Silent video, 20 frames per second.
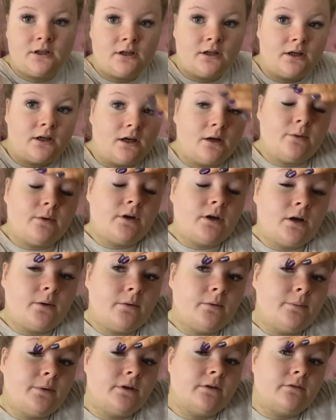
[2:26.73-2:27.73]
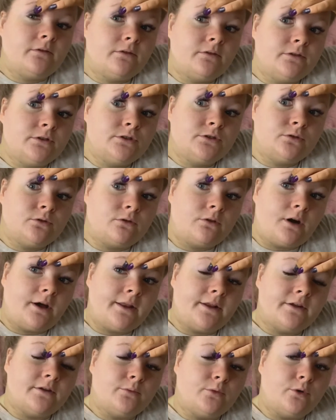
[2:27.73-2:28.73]
I woke up a bit with a sore eye
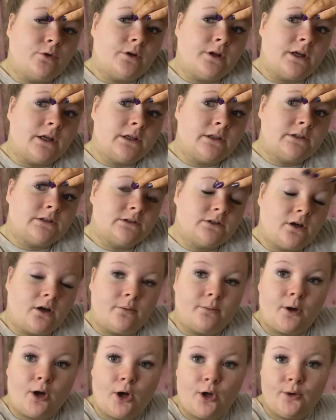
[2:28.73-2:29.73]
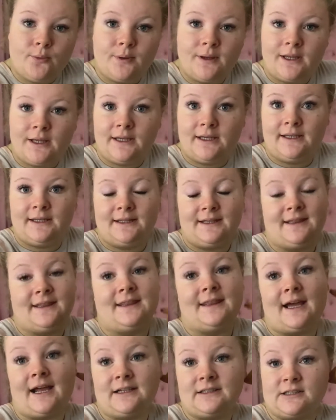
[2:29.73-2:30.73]
this morning, so I'm hoping
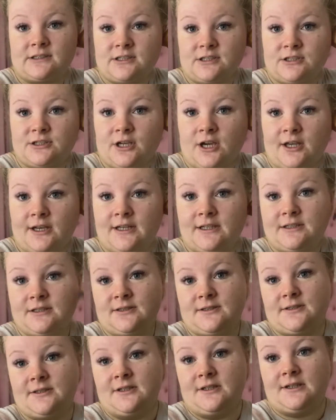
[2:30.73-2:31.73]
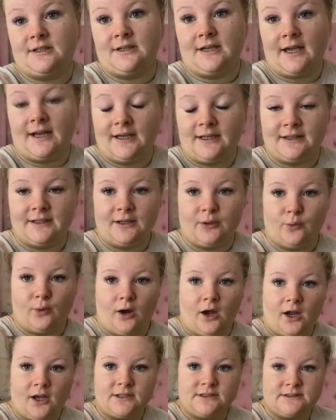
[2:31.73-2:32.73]
that doesn't turn into anything
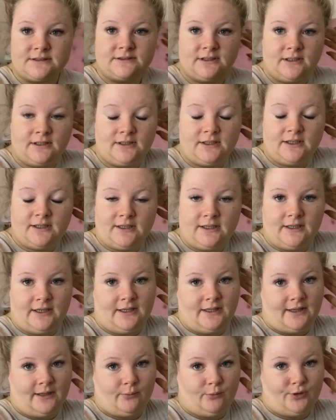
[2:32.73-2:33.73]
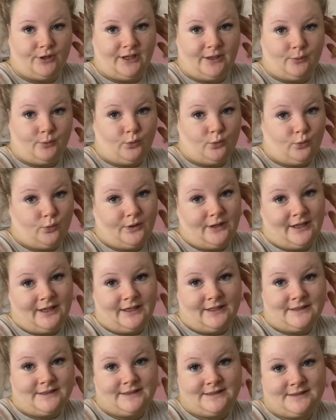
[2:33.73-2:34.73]
worse than what it
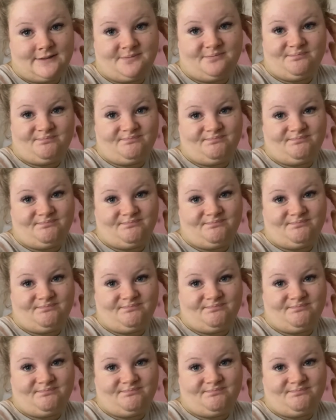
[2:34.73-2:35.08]
is.